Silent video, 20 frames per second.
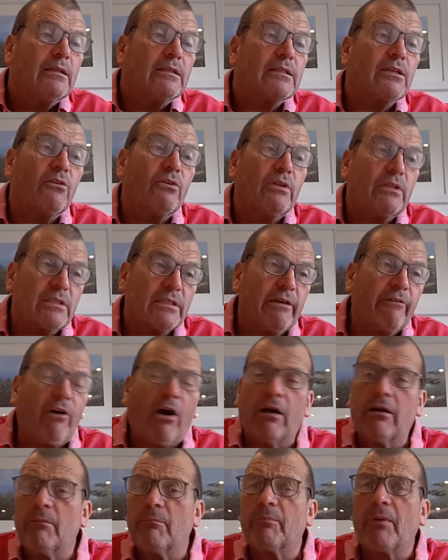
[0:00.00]
But
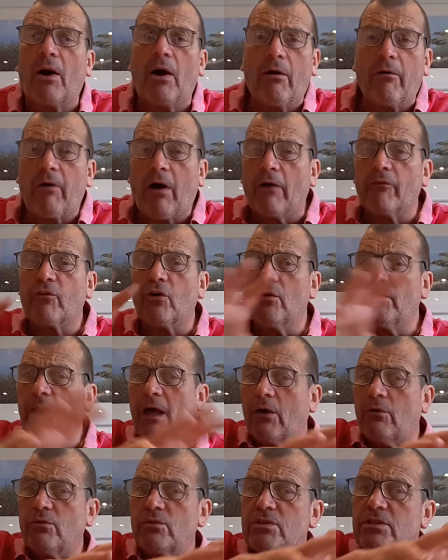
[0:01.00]
I've got
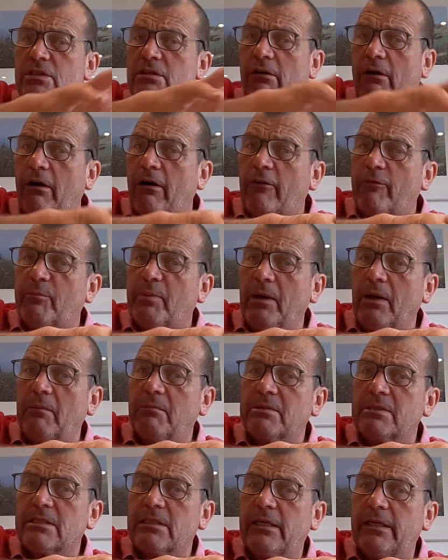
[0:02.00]
notes, so I've
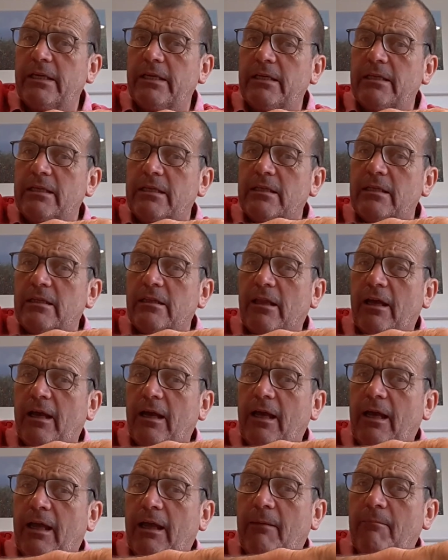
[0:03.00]
purposely,
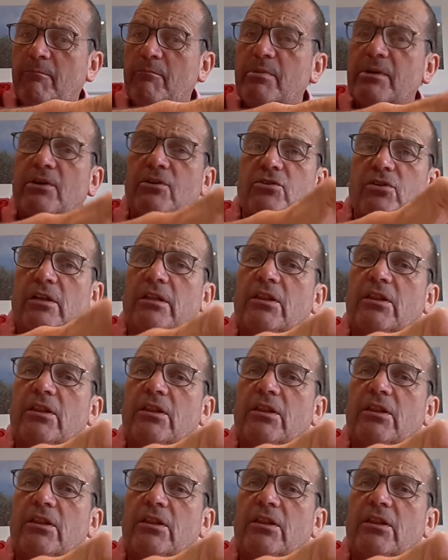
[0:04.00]
because I